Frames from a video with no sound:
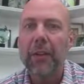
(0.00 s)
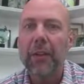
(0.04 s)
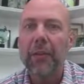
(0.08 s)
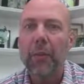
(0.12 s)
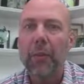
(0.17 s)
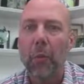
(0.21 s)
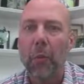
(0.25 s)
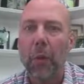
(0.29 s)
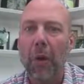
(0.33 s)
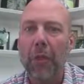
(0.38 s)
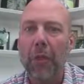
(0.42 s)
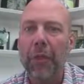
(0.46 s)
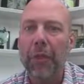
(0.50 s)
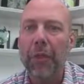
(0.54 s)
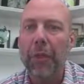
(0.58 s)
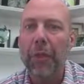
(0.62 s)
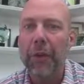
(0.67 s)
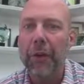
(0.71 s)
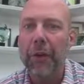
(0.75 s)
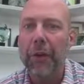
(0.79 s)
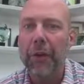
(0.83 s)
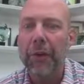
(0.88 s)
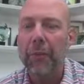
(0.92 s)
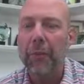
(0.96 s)
for
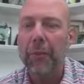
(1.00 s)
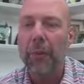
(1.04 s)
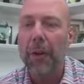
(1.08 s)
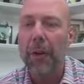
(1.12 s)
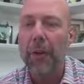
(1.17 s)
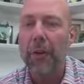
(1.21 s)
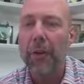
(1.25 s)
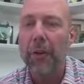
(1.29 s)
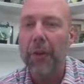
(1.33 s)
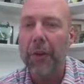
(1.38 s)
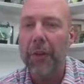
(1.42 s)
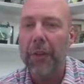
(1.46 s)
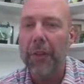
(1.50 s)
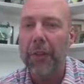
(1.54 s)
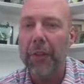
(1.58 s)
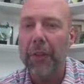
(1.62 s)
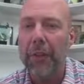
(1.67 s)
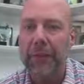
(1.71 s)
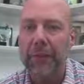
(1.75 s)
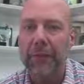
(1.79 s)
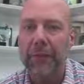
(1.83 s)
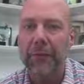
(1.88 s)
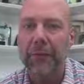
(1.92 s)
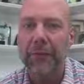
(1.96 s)

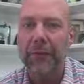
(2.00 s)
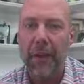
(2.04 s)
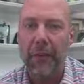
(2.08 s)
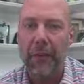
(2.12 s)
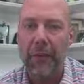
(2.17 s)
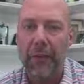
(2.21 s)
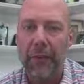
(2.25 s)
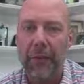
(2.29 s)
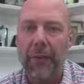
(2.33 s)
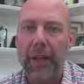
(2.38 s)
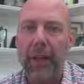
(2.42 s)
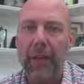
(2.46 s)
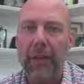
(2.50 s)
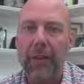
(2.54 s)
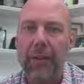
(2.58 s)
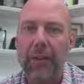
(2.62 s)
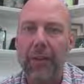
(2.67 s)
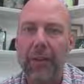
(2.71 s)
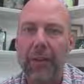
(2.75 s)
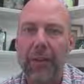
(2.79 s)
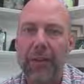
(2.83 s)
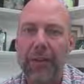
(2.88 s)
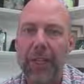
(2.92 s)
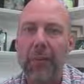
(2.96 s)
$130,500,